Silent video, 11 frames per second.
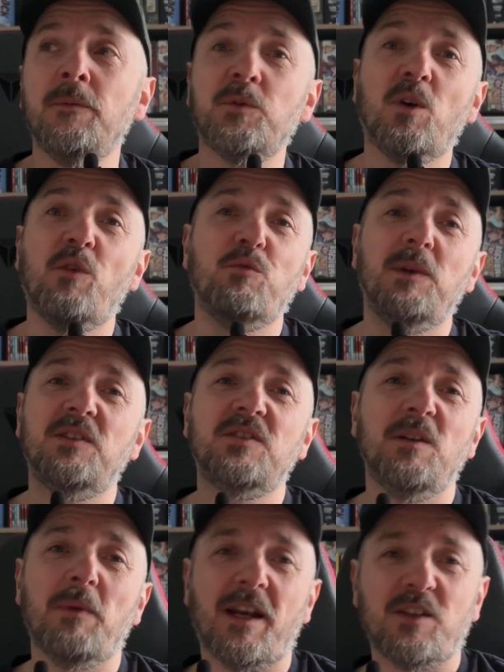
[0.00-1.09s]
Time for me to
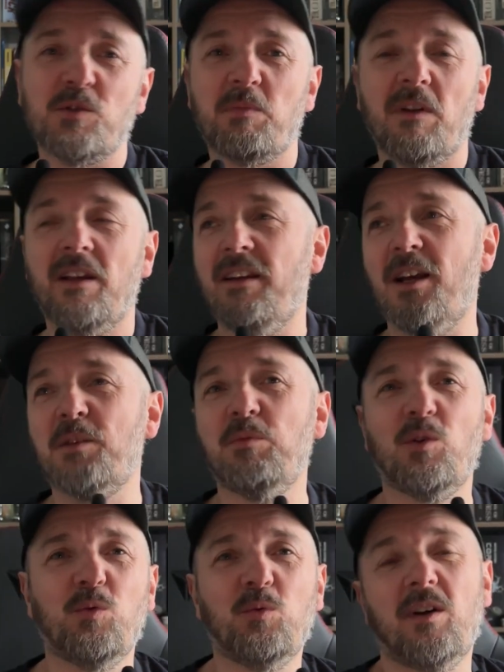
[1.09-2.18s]
sit back and just play the
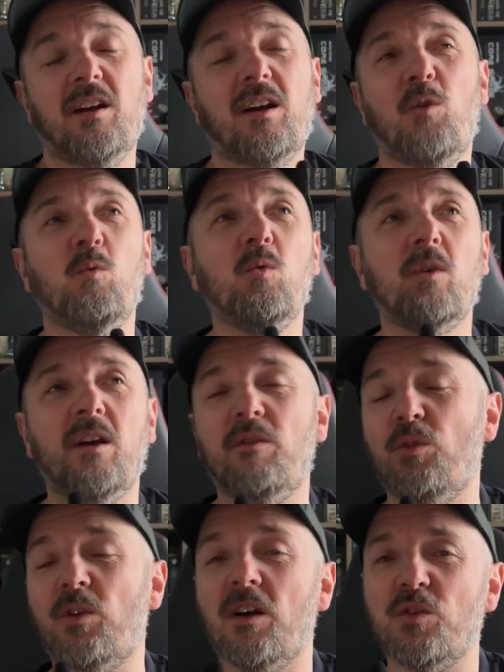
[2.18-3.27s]
Xbox all day and go walking
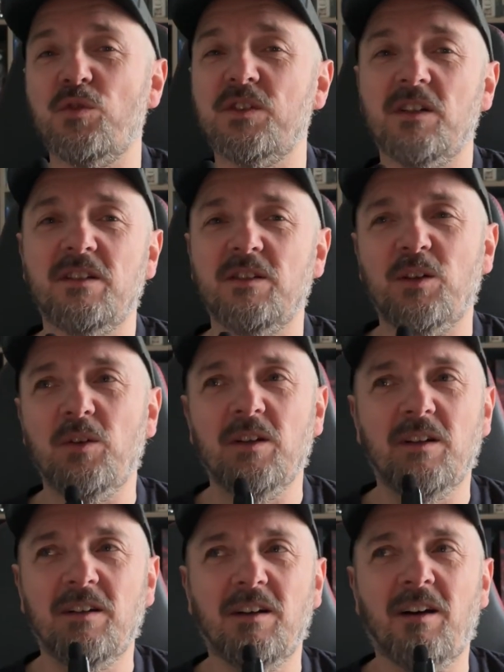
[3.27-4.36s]
through the countryside.
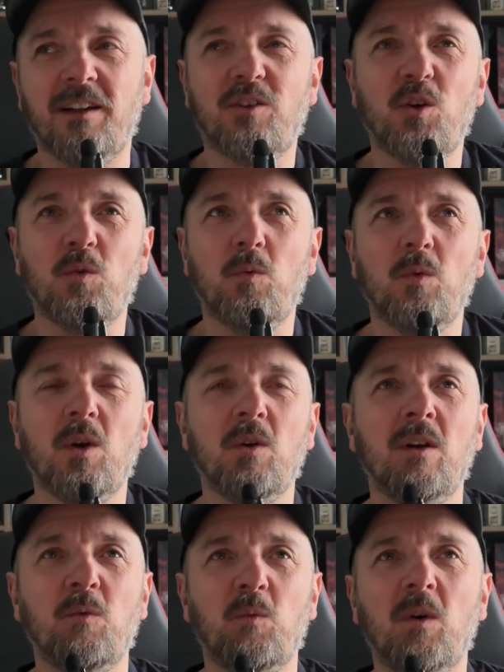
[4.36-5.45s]
I do
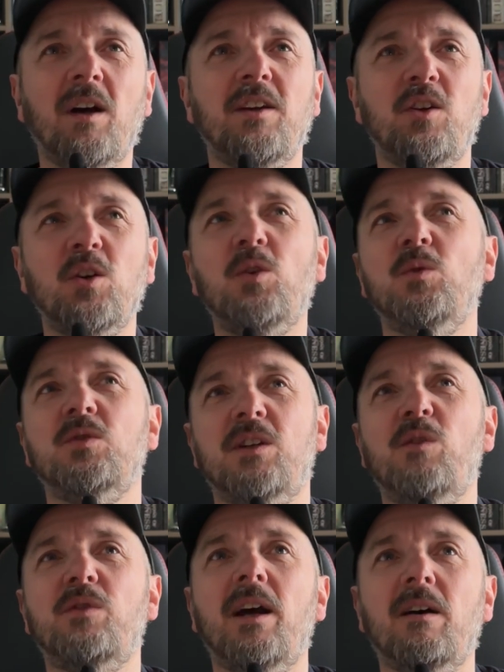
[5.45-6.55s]
what I do,
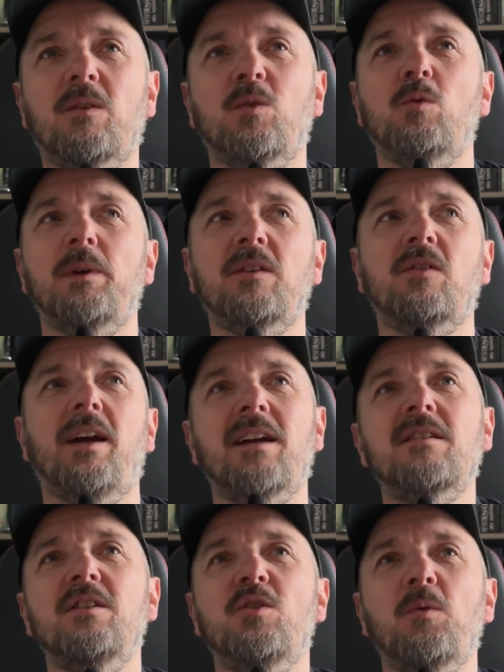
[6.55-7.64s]
self-doubt and all, because I
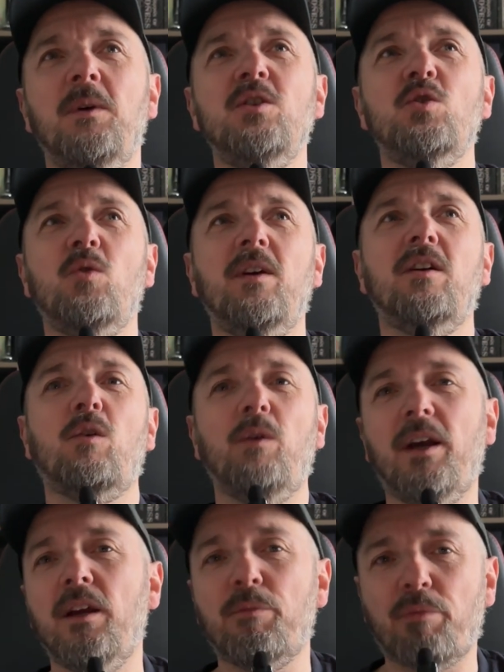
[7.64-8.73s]
actually do enjoy the
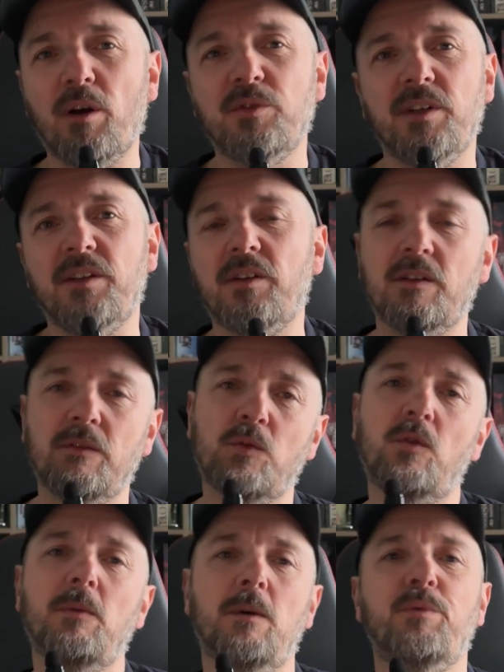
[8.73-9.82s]
creative process. As I've
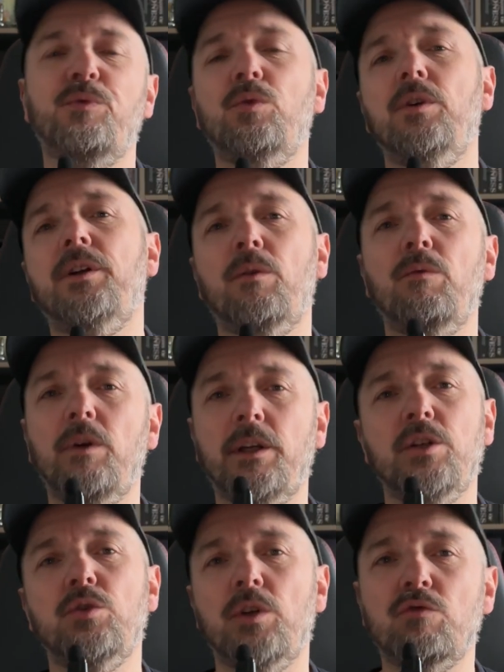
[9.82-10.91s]
talked about before, I don't really
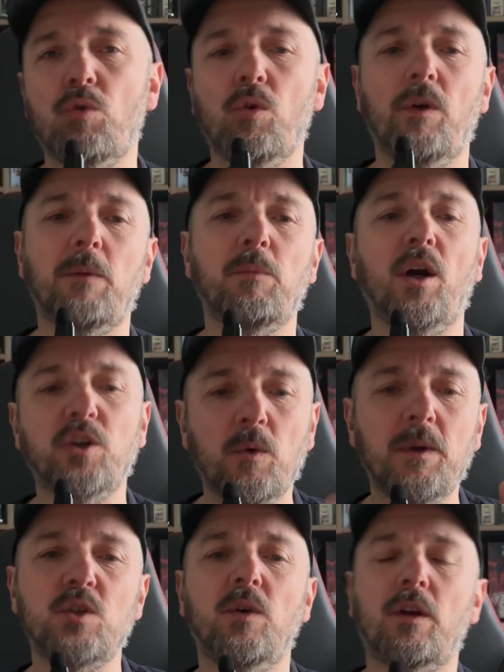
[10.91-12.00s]
enjoy drawing, but I do
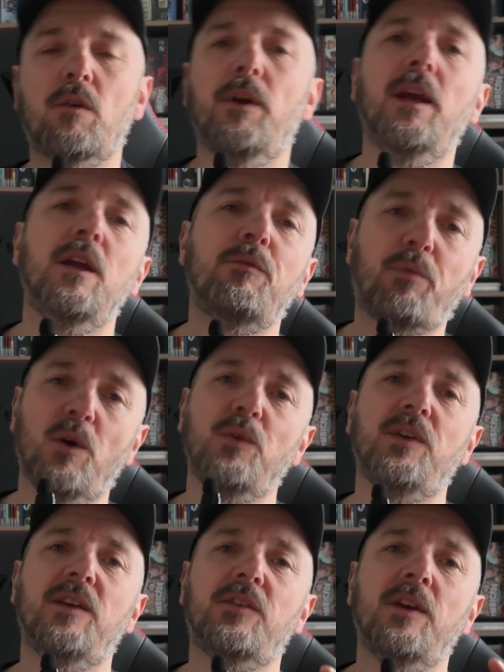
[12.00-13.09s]
enjoy the creative
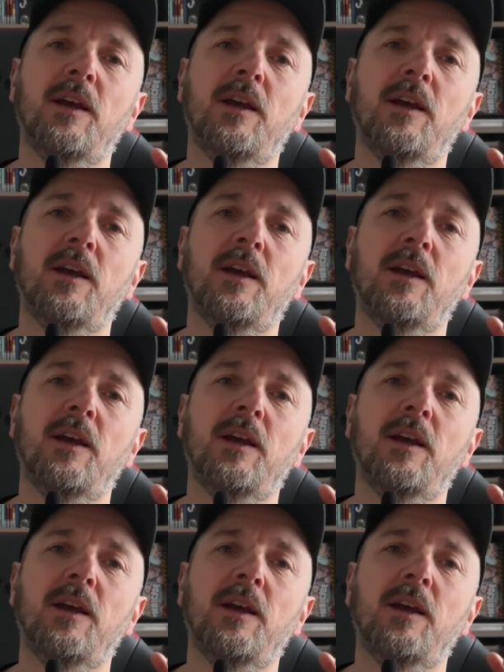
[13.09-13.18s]
process